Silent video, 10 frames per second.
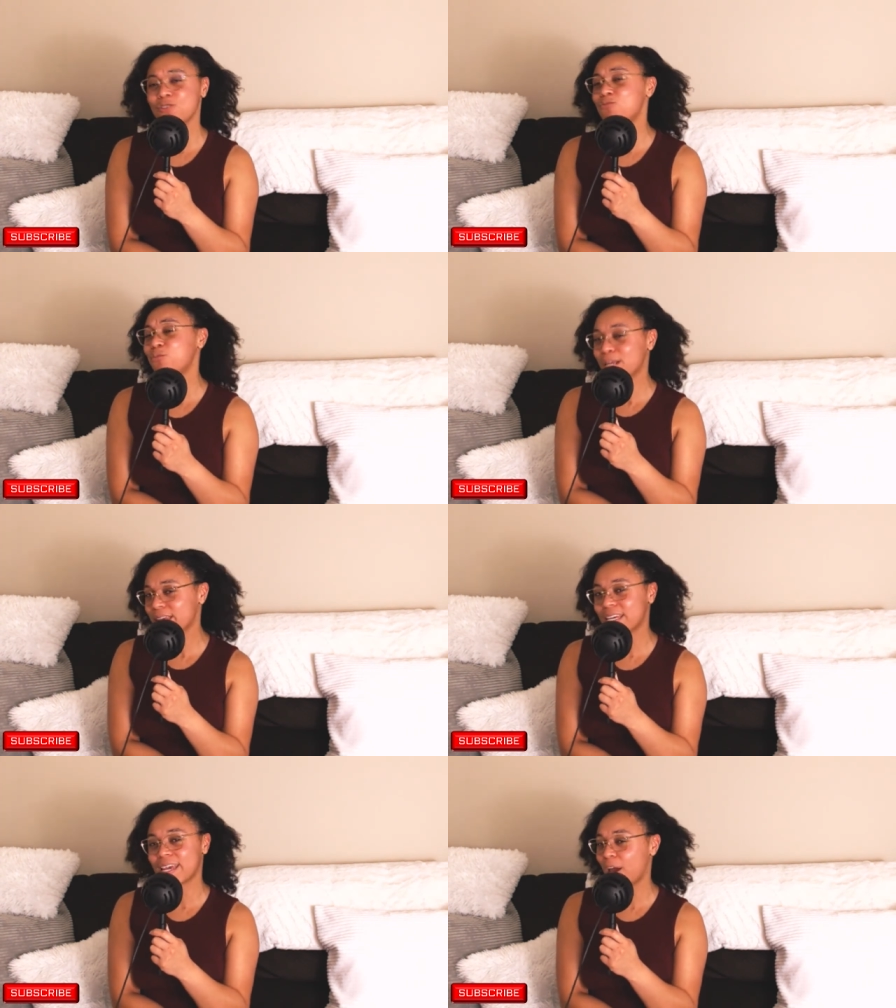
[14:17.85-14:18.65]
You really
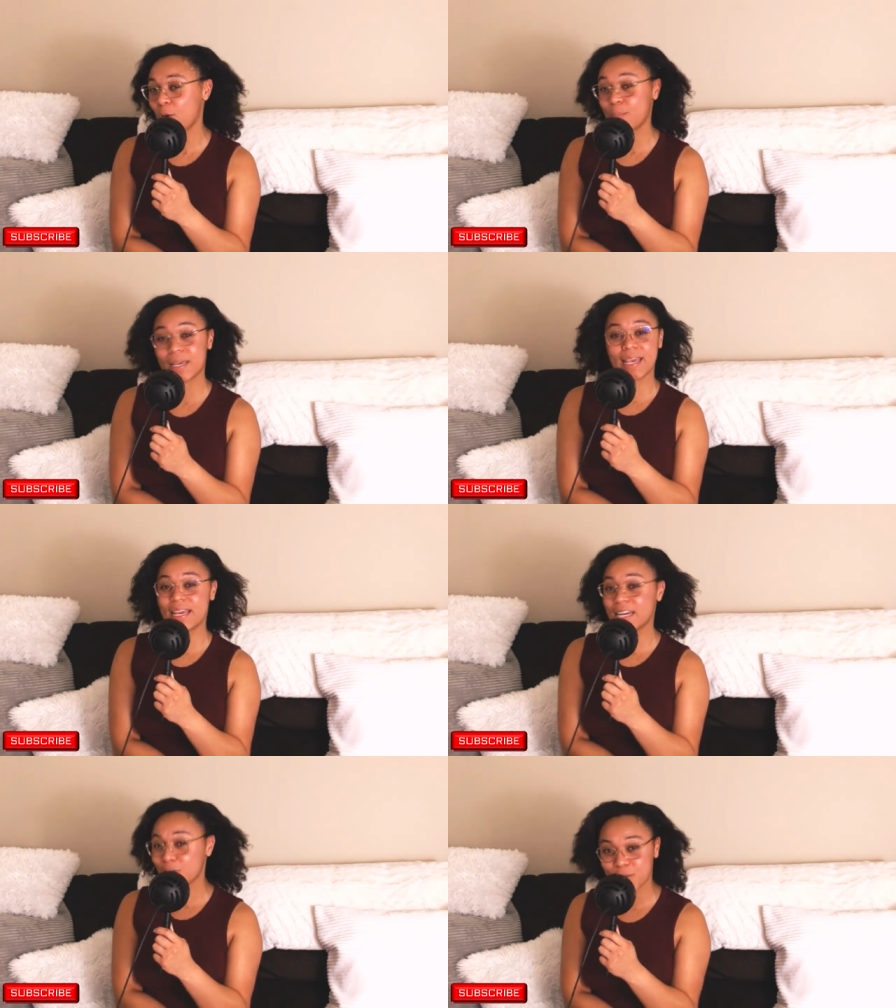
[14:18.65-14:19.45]
can't help
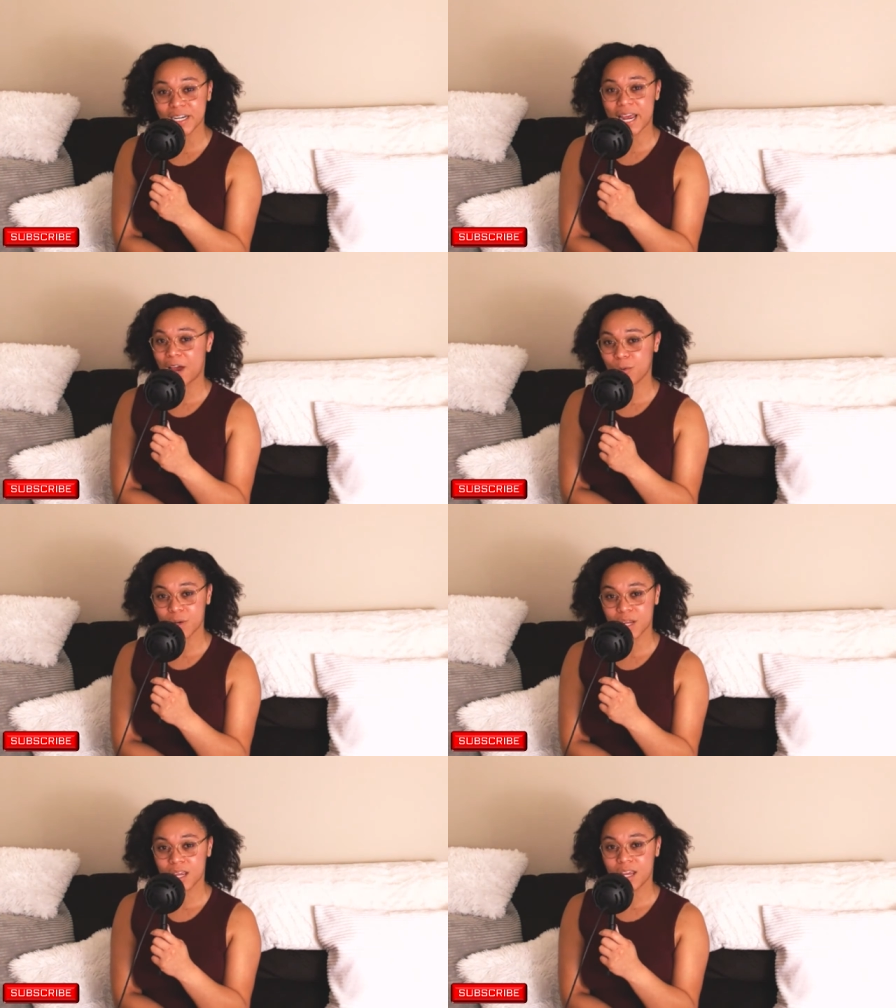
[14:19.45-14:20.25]
anyone
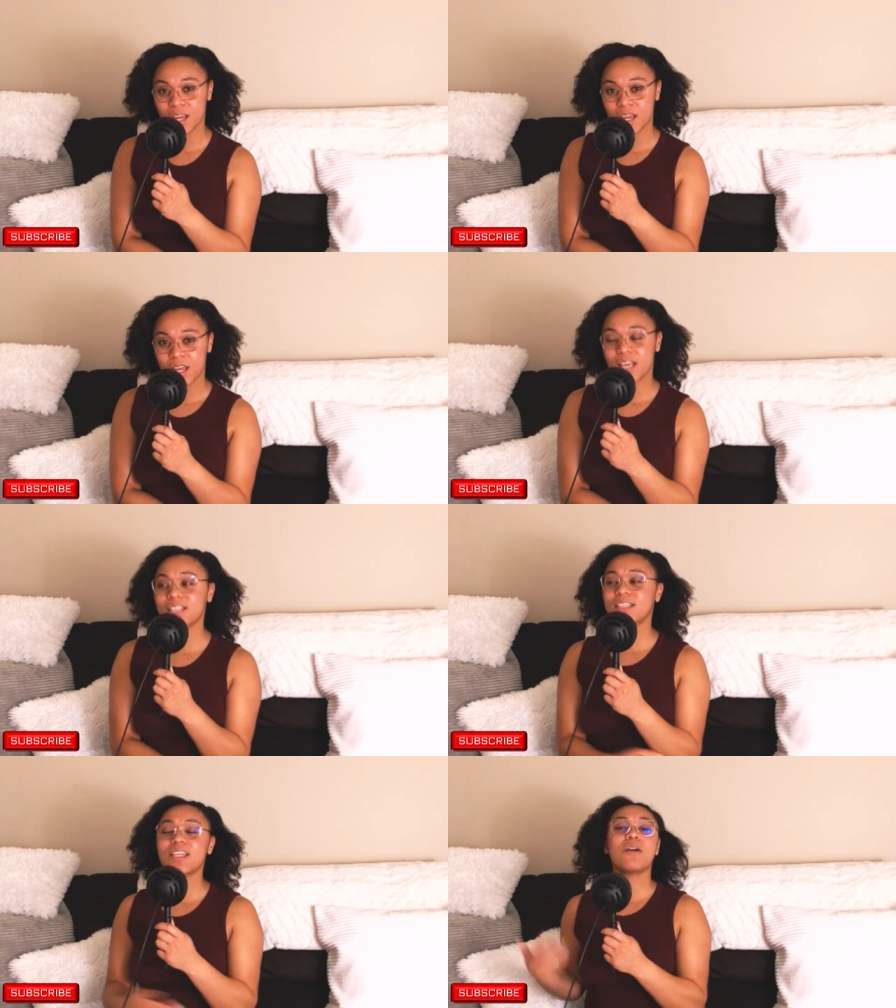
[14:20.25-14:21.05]
out. And the
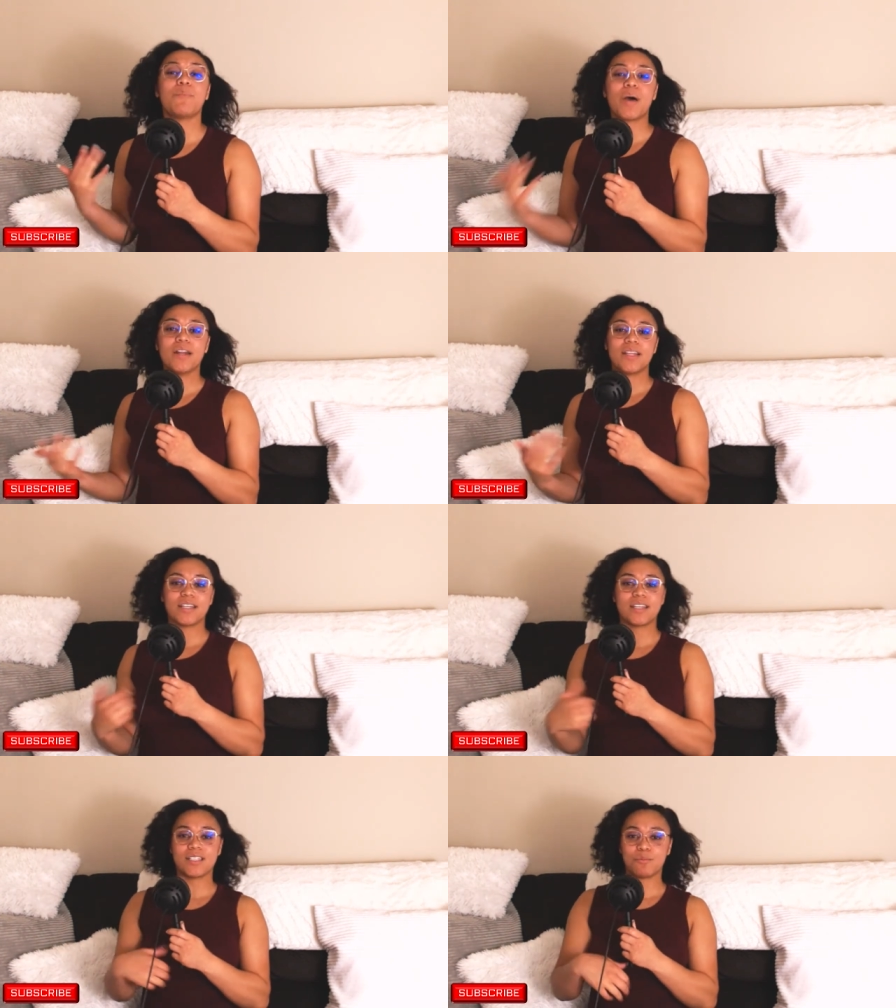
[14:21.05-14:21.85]
thing about it that
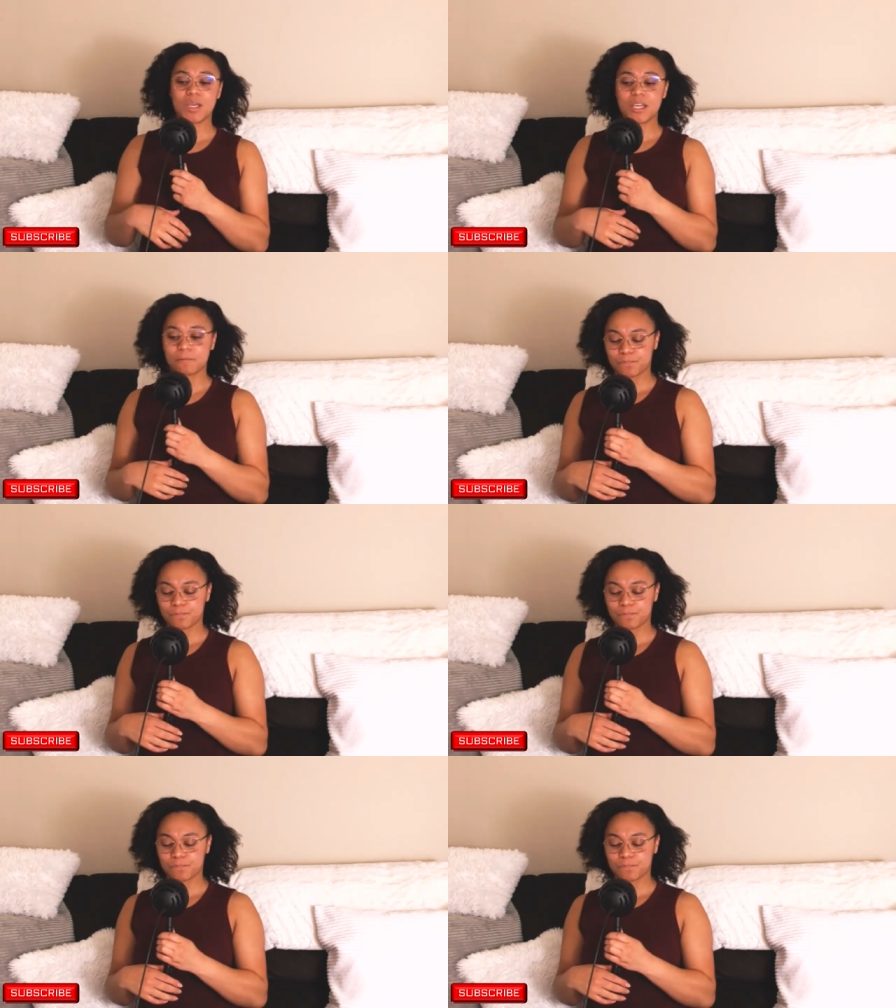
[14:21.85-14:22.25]
gets me,